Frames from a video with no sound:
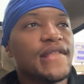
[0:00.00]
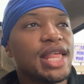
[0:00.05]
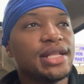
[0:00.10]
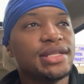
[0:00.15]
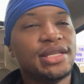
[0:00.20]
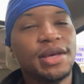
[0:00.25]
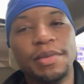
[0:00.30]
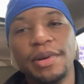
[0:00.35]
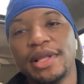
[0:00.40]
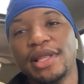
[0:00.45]

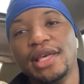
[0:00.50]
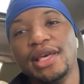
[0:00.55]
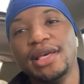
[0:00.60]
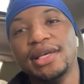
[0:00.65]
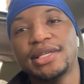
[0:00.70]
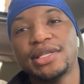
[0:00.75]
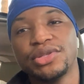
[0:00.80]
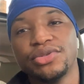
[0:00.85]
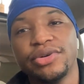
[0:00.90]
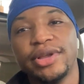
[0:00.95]
typically
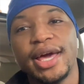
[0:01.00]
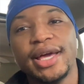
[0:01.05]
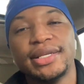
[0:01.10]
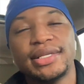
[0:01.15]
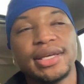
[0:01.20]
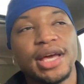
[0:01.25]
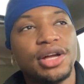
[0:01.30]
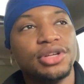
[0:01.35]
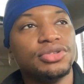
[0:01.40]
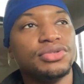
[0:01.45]
it's 3-day
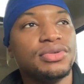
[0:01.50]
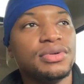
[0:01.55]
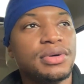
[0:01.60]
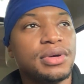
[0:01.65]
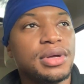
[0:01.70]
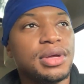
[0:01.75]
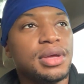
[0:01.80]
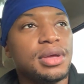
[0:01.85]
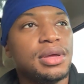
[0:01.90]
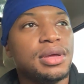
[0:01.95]
schedule,
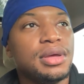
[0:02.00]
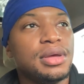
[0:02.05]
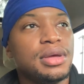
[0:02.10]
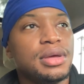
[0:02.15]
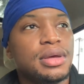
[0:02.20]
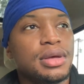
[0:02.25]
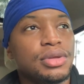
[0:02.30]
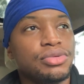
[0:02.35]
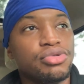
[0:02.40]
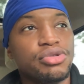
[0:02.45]

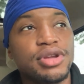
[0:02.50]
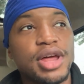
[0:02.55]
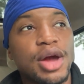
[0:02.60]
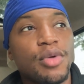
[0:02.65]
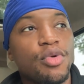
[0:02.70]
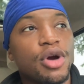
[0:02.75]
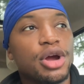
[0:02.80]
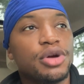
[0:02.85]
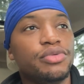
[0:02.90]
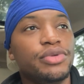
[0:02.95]
3-day
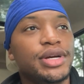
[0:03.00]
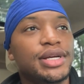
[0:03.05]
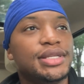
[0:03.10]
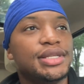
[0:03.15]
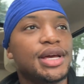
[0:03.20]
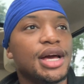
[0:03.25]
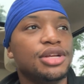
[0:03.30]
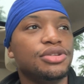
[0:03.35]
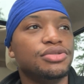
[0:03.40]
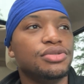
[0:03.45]
work week
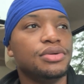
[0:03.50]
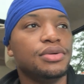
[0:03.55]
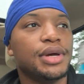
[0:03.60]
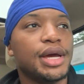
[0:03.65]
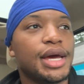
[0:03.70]
schedule.